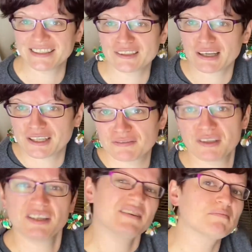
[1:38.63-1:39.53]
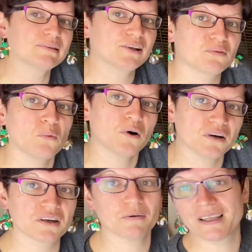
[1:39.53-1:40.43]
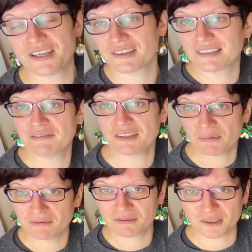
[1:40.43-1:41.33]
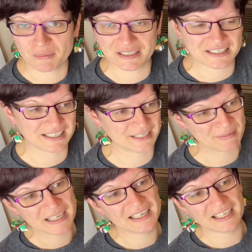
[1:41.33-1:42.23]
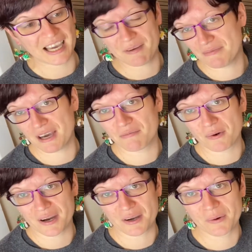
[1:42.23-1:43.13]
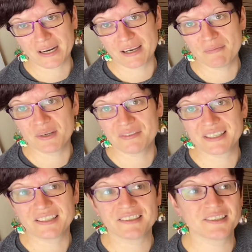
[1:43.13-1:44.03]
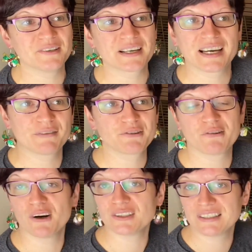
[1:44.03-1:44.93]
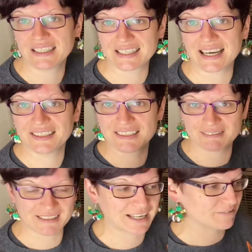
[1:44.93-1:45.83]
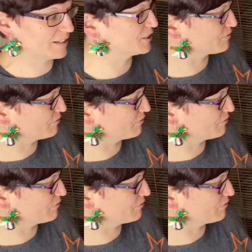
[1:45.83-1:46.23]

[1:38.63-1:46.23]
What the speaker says: kind of plod walk where they're just lifting one foot up at a time, and that quite quickly moves into a kind of trot and then a canter as they get faster and